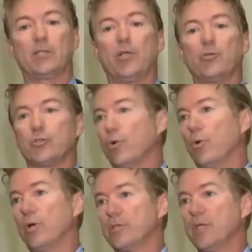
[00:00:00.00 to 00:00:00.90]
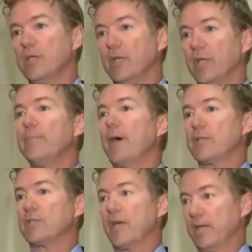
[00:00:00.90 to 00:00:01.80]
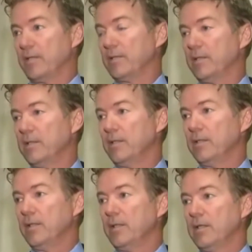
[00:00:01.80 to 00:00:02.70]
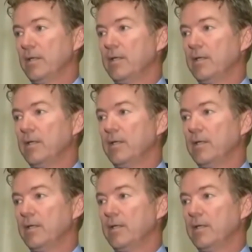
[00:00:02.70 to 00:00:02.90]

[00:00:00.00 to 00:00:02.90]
closed doors in my state. Make a path.